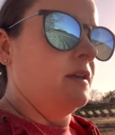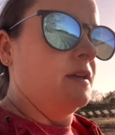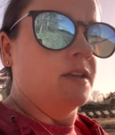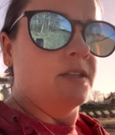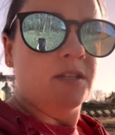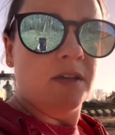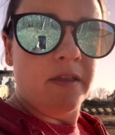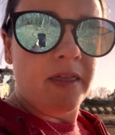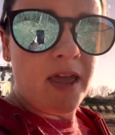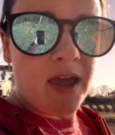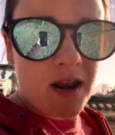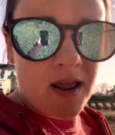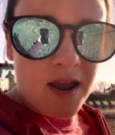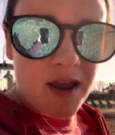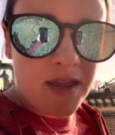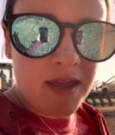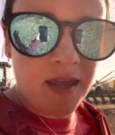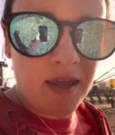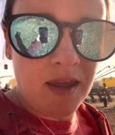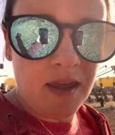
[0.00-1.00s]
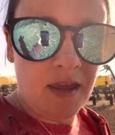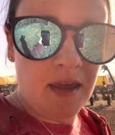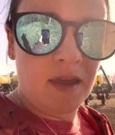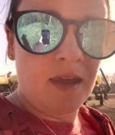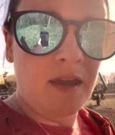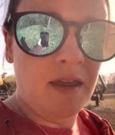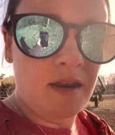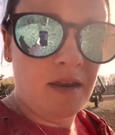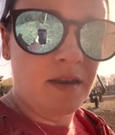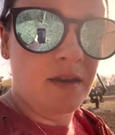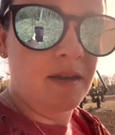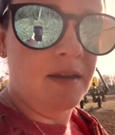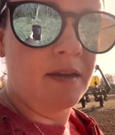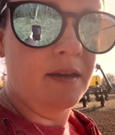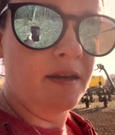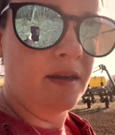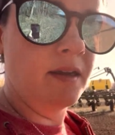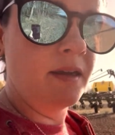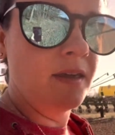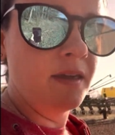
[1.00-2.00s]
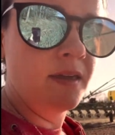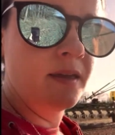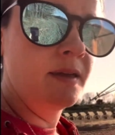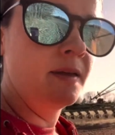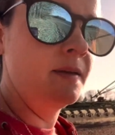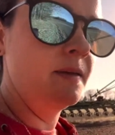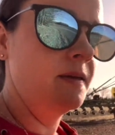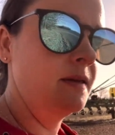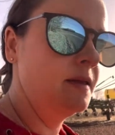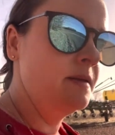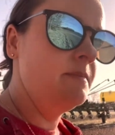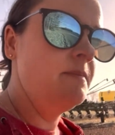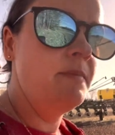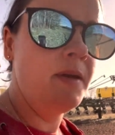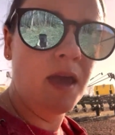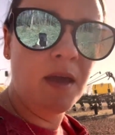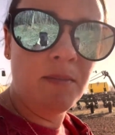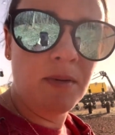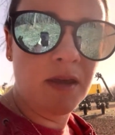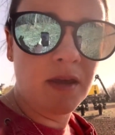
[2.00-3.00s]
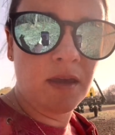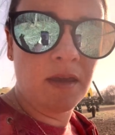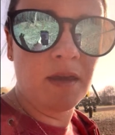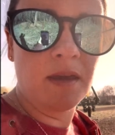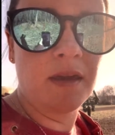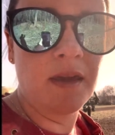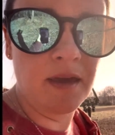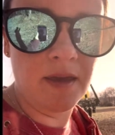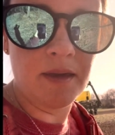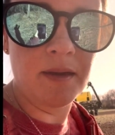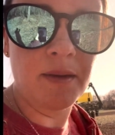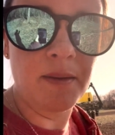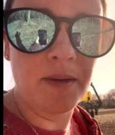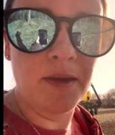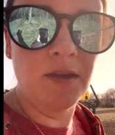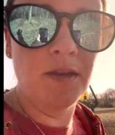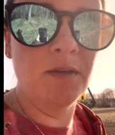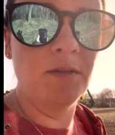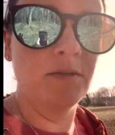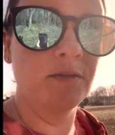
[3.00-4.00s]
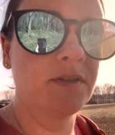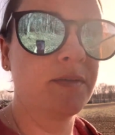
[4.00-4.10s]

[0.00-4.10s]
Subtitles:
so that I can maybe use